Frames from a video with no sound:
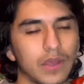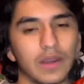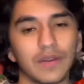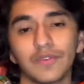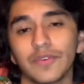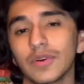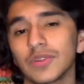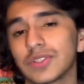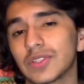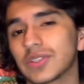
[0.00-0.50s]

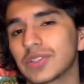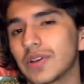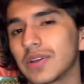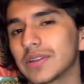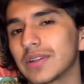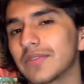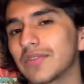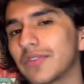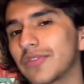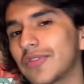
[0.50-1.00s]
And of course, the
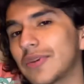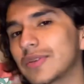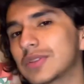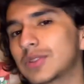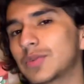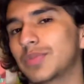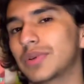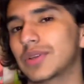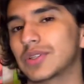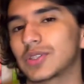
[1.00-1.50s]
song never
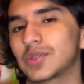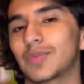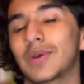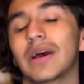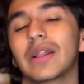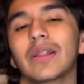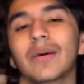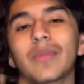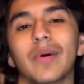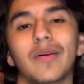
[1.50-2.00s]
fails to put a
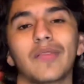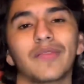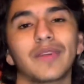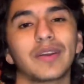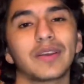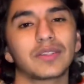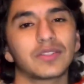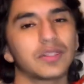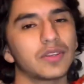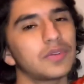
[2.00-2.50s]
smile on my
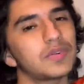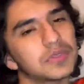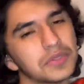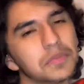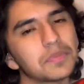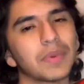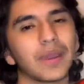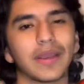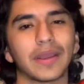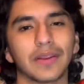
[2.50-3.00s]
face, so
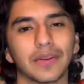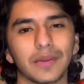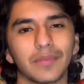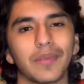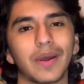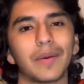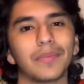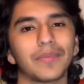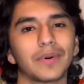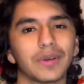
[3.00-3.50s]
it's a banger
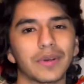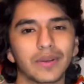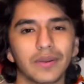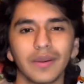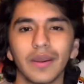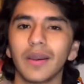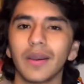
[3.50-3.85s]
in my book.